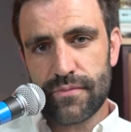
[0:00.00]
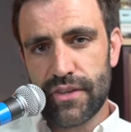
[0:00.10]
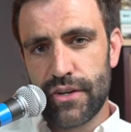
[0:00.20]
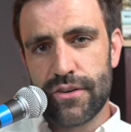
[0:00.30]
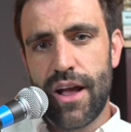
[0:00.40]

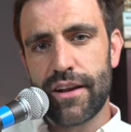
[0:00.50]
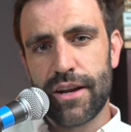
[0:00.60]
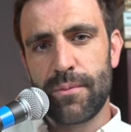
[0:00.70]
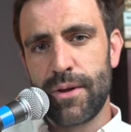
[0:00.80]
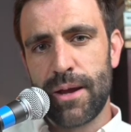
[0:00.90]
you're not
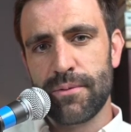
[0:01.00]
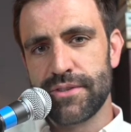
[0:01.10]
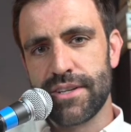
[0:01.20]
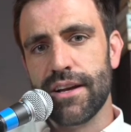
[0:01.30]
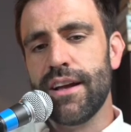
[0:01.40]
going to be
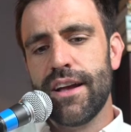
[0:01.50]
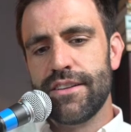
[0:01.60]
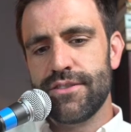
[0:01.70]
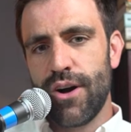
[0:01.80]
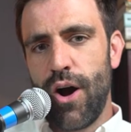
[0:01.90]
able to
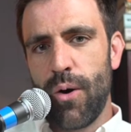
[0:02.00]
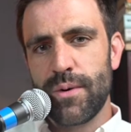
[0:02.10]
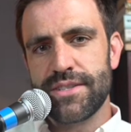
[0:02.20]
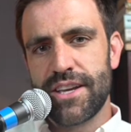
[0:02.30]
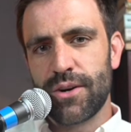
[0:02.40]

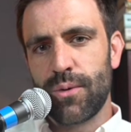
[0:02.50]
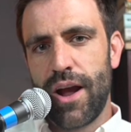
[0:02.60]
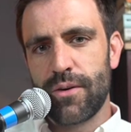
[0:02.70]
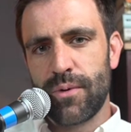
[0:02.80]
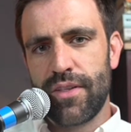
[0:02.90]
always get
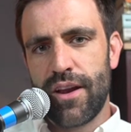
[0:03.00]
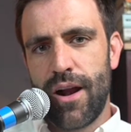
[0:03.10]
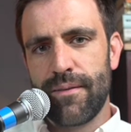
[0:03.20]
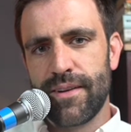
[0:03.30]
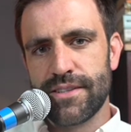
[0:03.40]
around where that
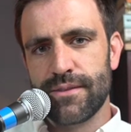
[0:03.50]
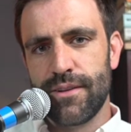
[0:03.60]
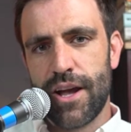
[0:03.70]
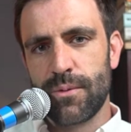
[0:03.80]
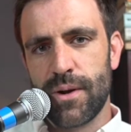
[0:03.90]

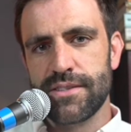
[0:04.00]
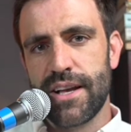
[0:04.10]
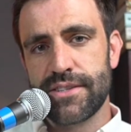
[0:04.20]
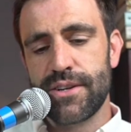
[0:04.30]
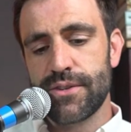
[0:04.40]
offensive line was
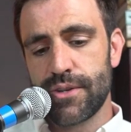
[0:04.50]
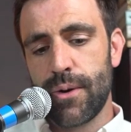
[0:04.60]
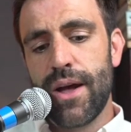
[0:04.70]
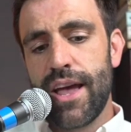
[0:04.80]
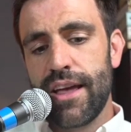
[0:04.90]
last year.
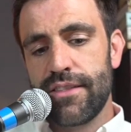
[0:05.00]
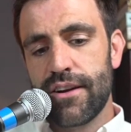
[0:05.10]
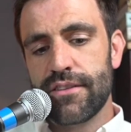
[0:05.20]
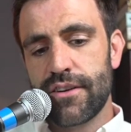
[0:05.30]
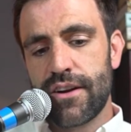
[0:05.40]
So
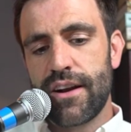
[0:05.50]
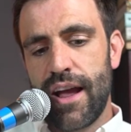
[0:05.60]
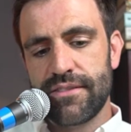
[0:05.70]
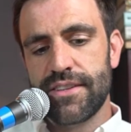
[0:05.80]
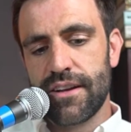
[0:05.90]
they're going
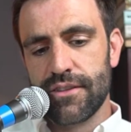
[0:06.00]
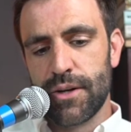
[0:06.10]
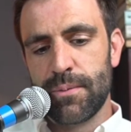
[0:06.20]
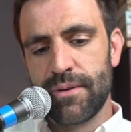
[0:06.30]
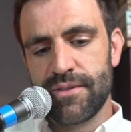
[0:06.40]
to have to take a
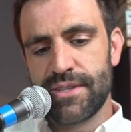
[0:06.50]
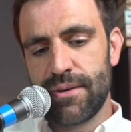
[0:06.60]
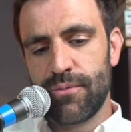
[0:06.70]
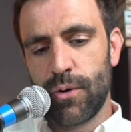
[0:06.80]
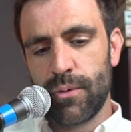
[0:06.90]
little bit of a
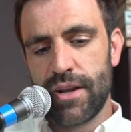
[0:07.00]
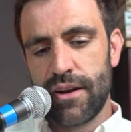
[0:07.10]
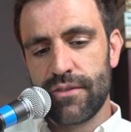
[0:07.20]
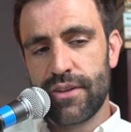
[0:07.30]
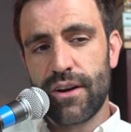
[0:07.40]
step forward
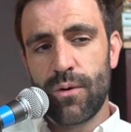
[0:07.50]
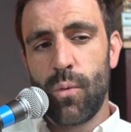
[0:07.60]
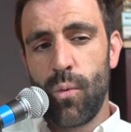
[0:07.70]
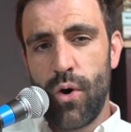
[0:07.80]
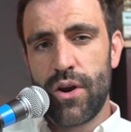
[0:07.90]
here. They're
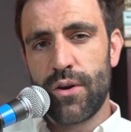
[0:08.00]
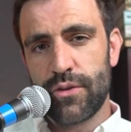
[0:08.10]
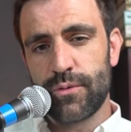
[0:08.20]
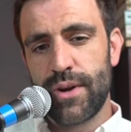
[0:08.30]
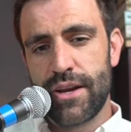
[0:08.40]

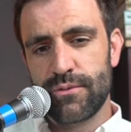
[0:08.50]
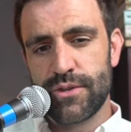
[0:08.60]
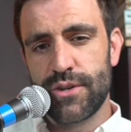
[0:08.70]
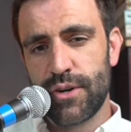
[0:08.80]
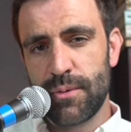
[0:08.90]
103 in
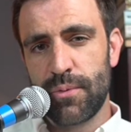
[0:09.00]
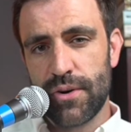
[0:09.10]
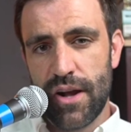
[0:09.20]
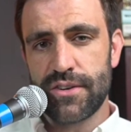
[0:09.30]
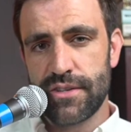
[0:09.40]
returning
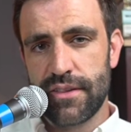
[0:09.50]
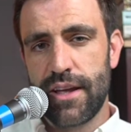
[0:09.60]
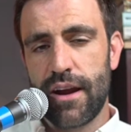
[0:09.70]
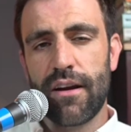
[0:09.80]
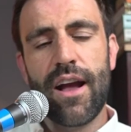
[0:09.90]
production
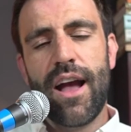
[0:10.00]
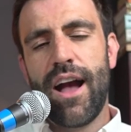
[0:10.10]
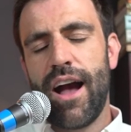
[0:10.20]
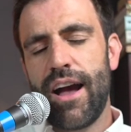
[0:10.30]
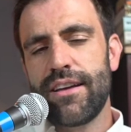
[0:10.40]
there.
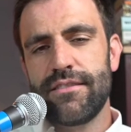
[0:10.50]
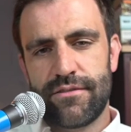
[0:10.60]
I